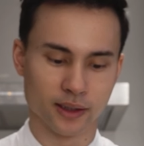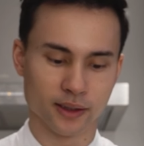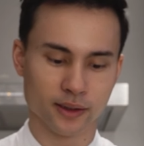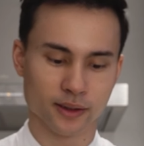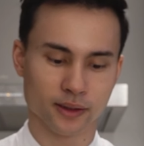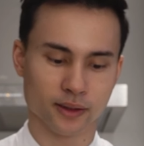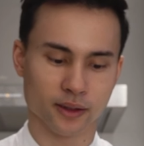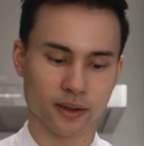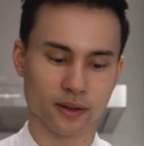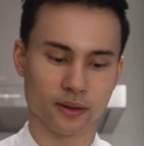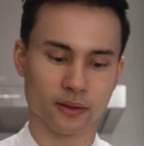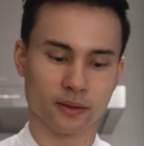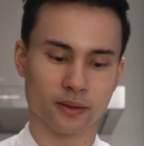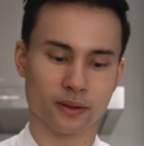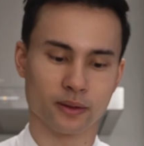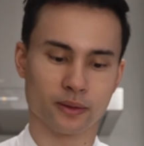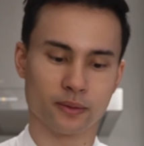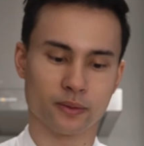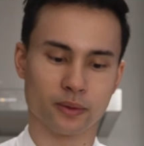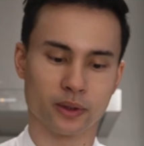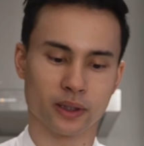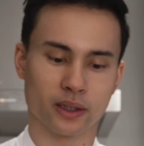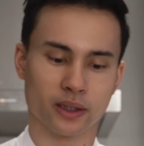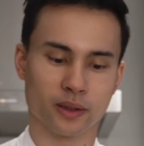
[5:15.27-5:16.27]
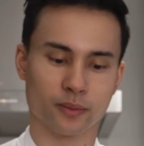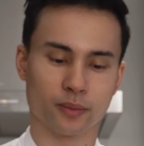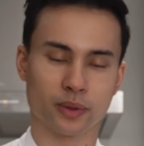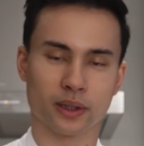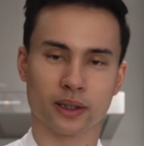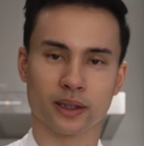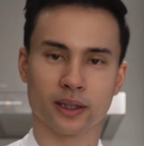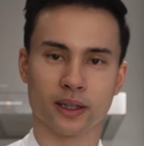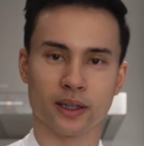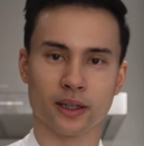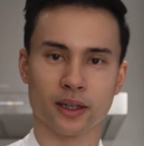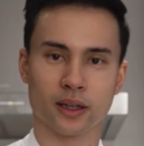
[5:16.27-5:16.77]
So we're gonna
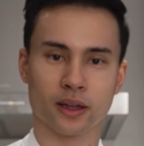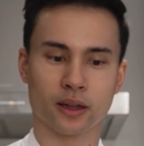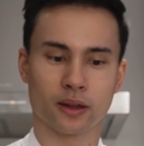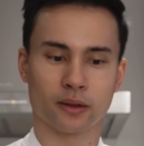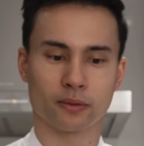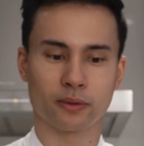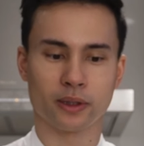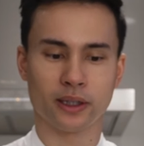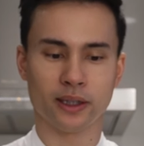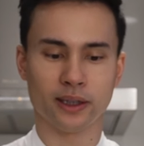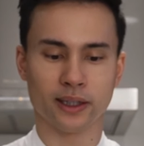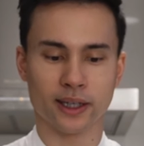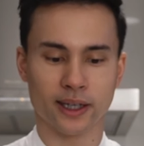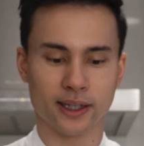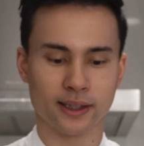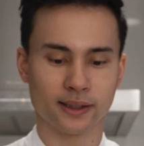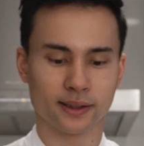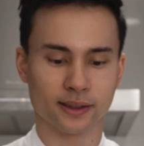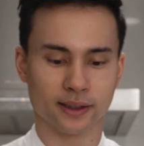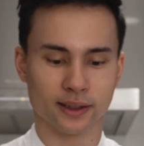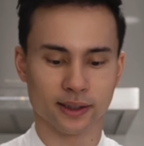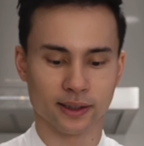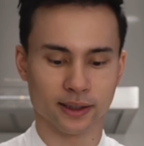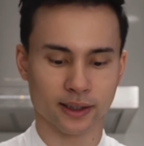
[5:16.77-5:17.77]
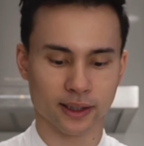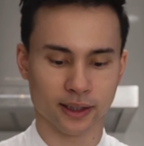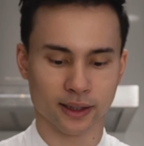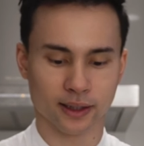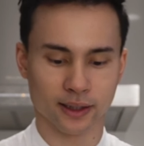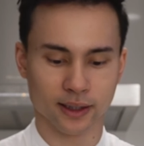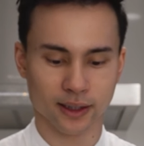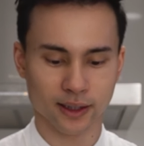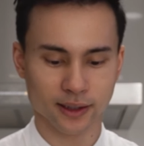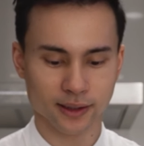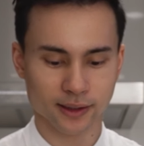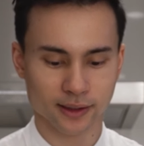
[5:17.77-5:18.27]
put the 3 legs in like
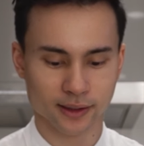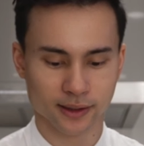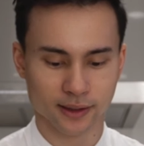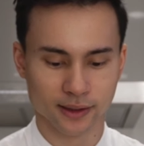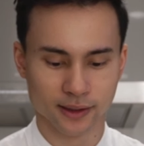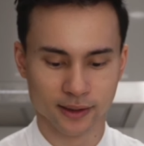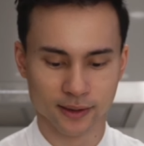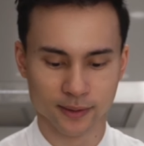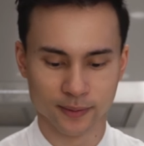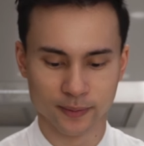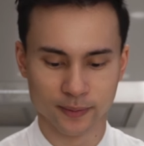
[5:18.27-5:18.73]
this.